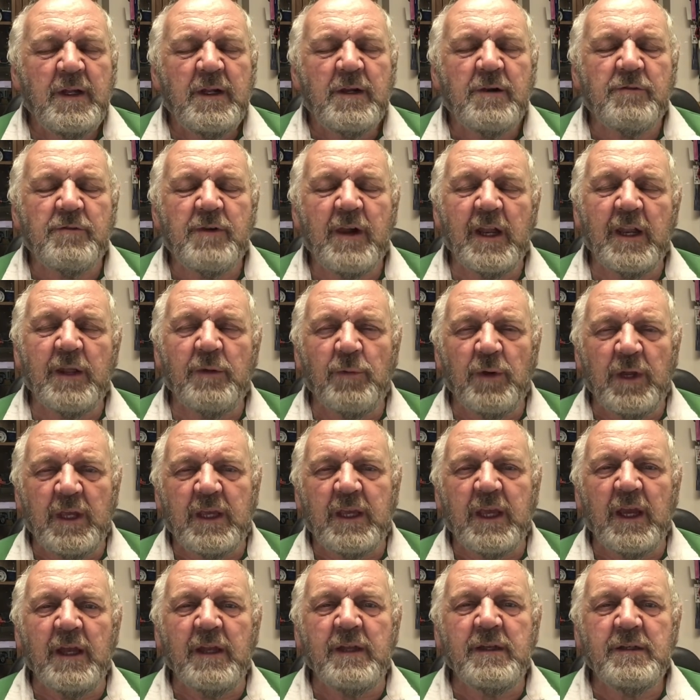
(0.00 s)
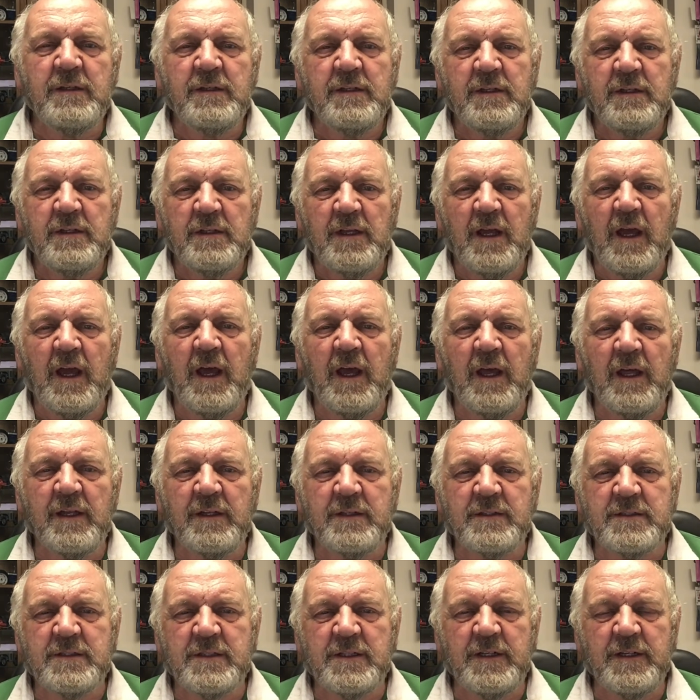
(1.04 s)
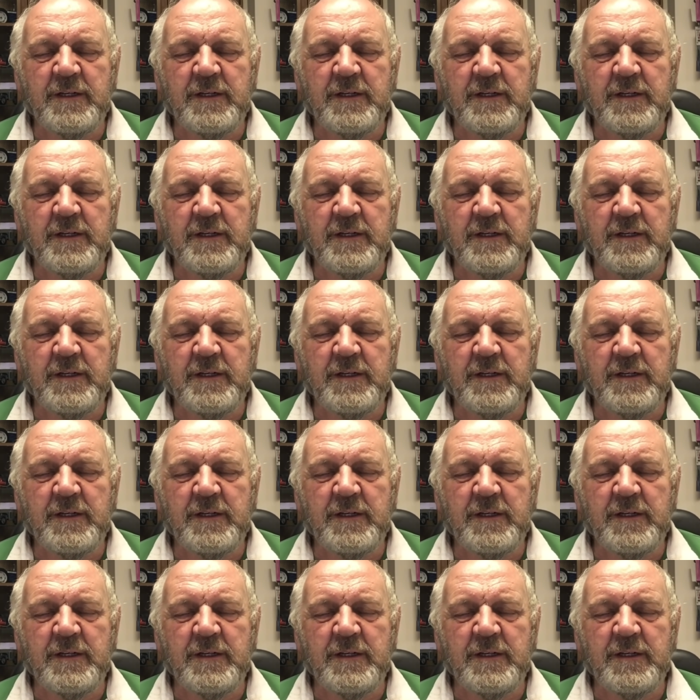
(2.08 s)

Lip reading: rally weekend, and